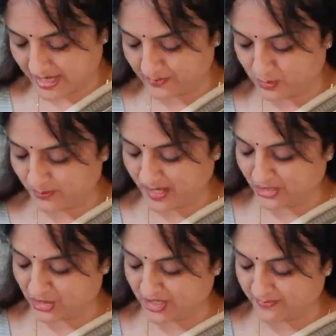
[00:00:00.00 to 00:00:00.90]
Come to
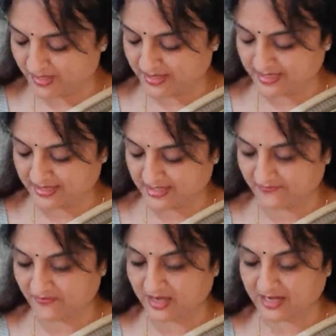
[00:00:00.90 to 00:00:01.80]
page number
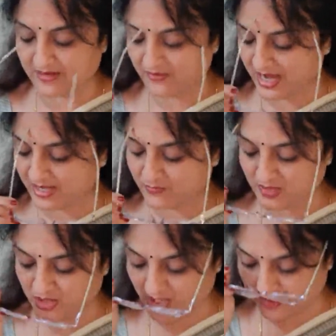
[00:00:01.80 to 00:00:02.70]
35 and
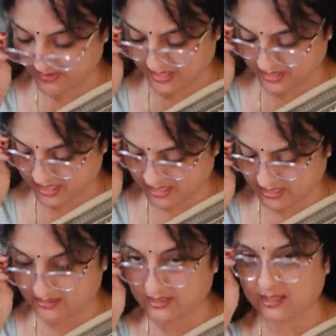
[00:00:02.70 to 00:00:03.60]
we shall be
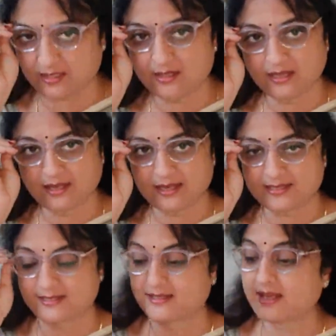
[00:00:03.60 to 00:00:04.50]
reading the
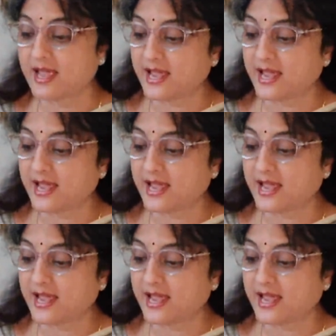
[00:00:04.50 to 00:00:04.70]
lesson.